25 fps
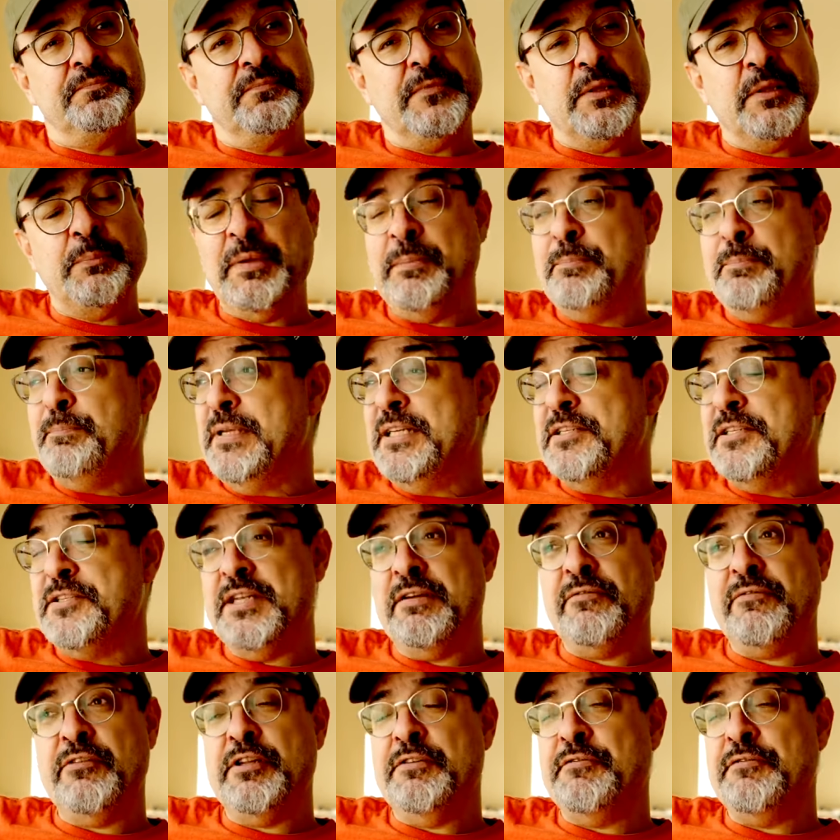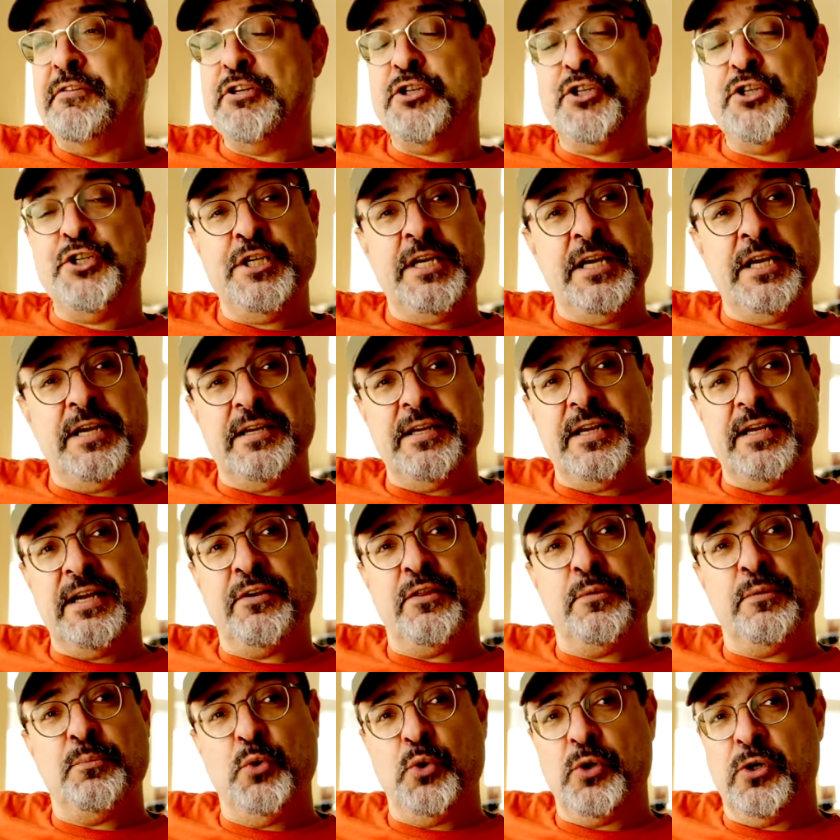The pimp beats the ever-living shit out
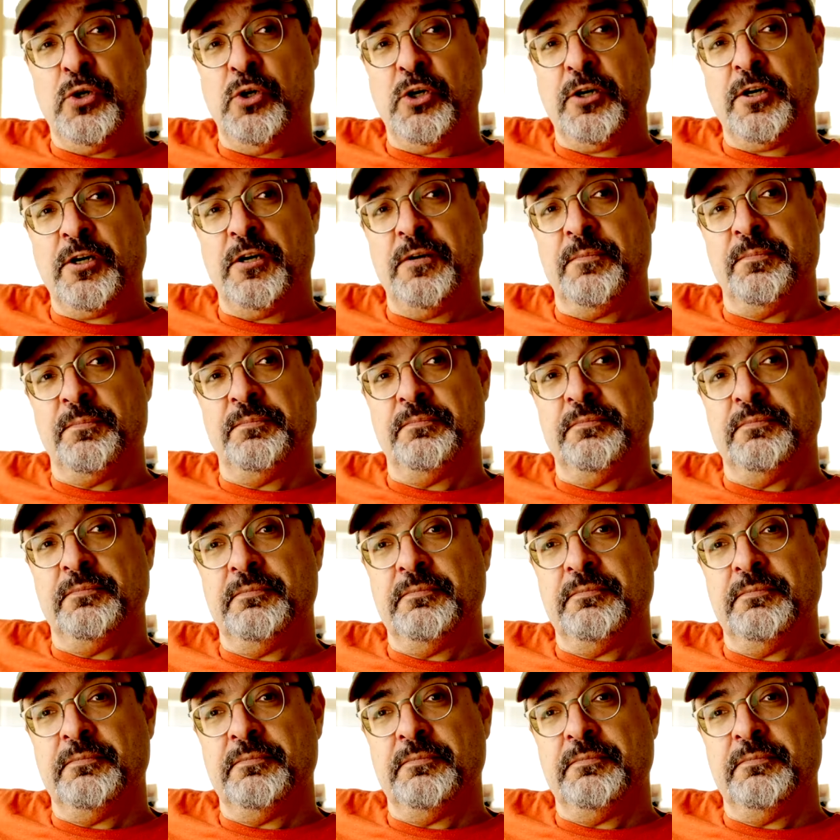of the poor hooker.